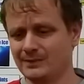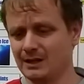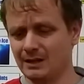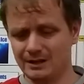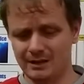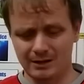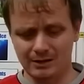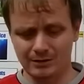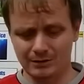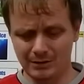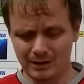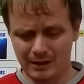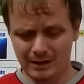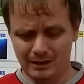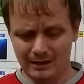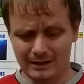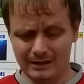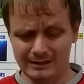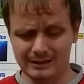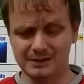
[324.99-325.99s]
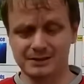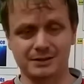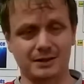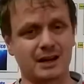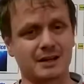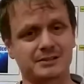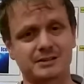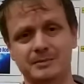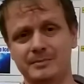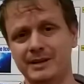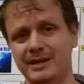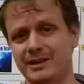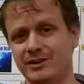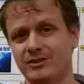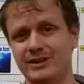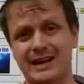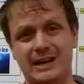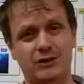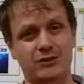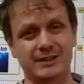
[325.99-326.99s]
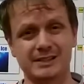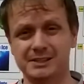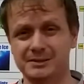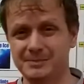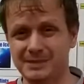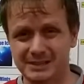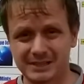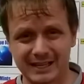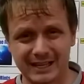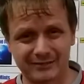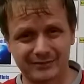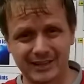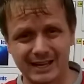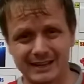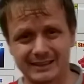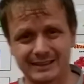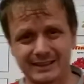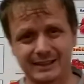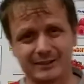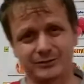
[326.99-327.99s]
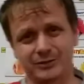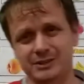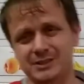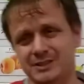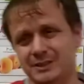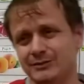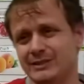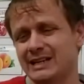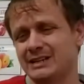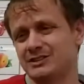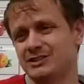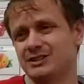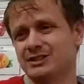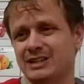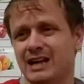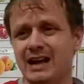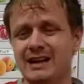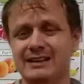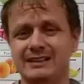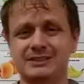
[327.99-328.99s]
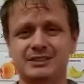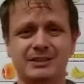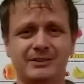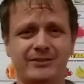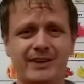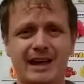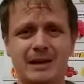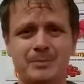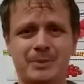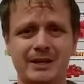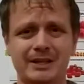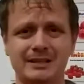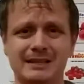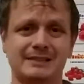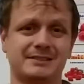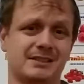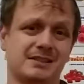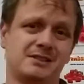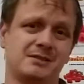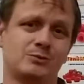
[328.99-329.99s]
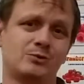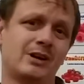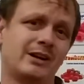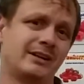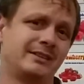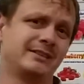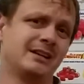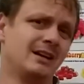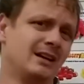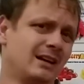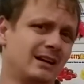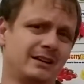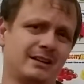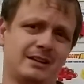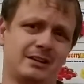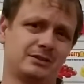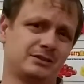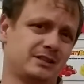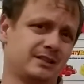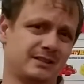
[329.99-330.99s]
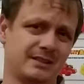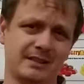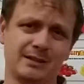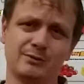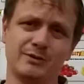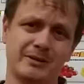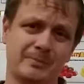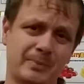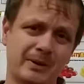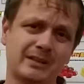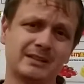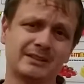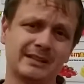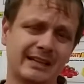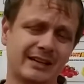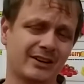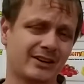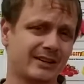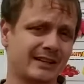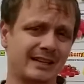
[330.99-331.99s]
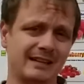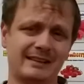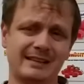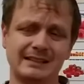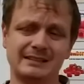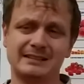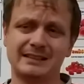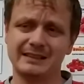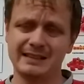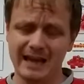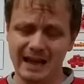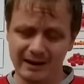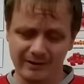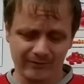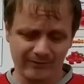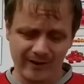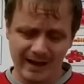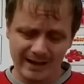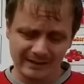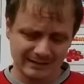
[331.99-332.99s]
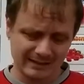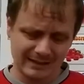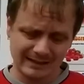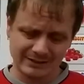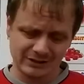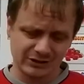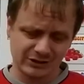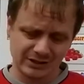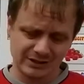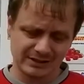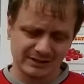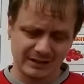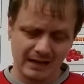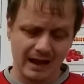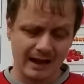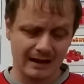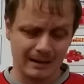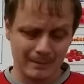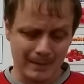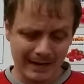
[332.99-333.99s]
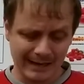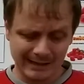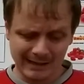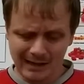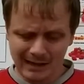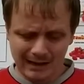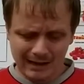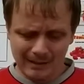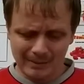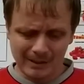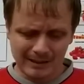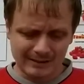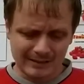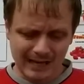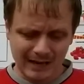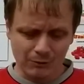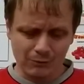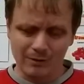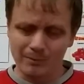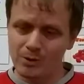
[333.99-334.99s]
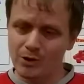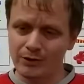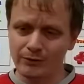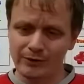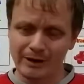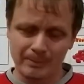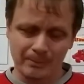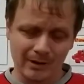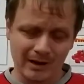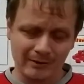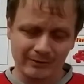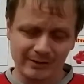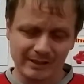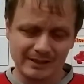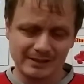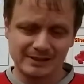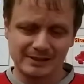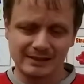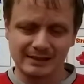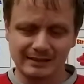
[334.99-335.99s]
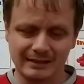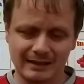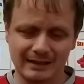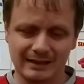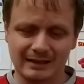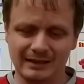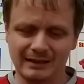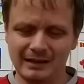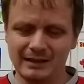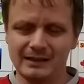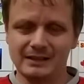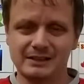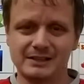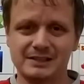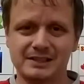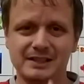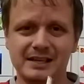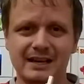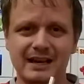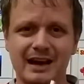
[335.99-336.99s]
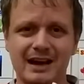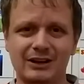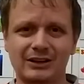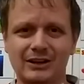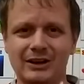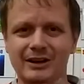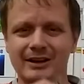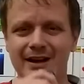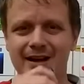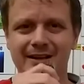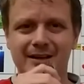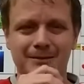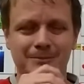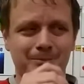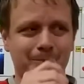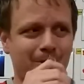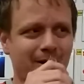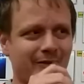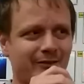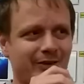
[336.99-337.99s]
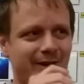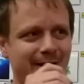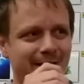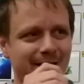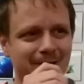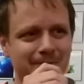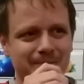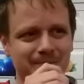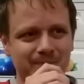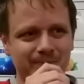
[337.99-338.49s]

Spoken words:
You know, this would also be a great Christmas gift idea for someone that just got into vaping, that doesn't want, you know, to deal with building or anything to that effect. It's just dynamite. I'm going to take one more rip off of this and see how long I can puff on it.